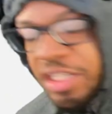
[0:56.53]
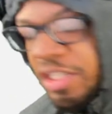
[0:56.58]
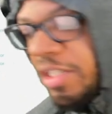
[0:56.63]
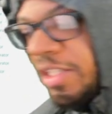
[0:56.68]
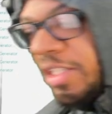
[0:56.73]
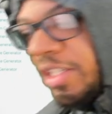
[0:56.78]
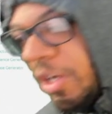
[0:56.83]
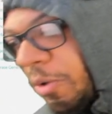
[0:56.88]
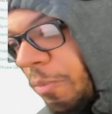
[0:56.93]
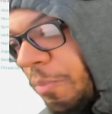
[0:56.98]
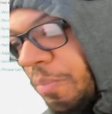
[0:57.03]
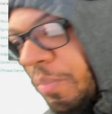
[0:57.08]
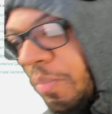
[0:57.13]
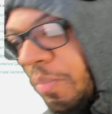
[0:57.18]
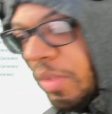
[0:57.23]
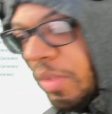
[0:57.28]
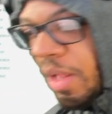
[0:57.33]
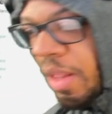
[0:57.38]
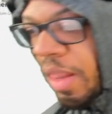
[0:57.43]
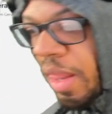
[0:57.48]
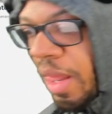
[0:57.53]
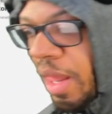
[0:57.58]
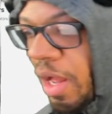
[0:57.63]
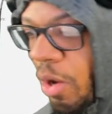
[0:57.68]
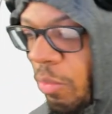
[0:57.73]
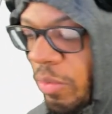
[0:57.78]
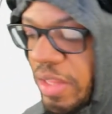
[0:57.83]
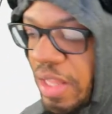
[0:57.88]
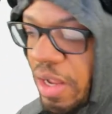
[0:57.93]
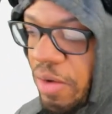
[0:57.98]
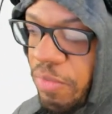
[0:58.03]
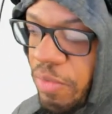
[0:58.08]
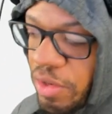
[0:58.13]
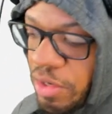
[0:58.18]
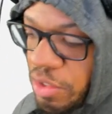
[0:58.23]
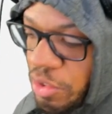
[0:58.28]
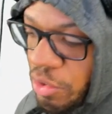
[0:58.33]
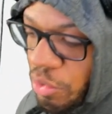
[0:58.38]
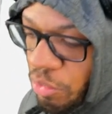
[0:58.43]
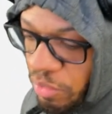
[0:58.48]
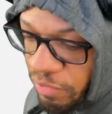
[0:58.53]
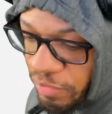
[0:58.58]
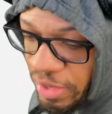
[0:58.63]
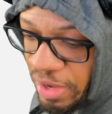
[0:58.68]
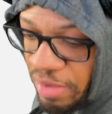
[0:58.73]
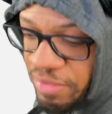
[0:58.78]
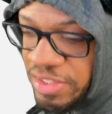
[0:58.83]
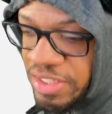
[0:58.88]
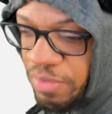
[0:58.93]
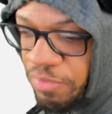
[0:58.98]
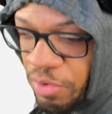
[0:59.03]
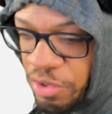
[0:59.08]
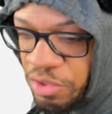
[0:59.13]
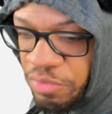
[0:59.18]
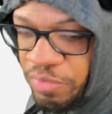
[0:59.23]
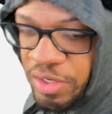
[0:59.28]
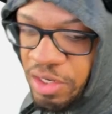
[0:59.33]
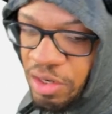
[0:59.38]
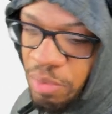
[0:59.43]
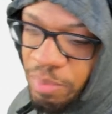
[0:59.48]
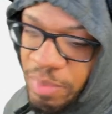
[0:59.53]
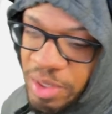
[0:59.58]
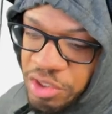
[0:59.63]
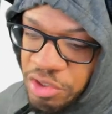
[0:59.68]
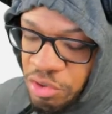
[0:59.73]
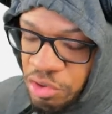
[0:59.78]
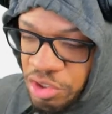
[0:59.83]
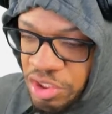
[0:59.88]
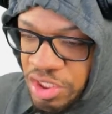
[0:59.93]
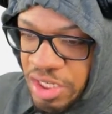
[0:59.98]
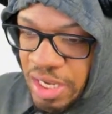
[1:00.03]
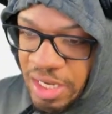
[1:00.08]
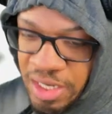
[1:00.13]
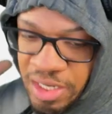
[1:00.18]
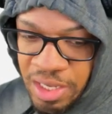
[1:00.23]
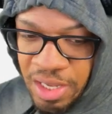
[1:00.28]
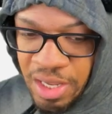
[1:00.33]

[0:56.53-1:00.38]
So without further ado, if you haven't seen the first video, make sure you check it.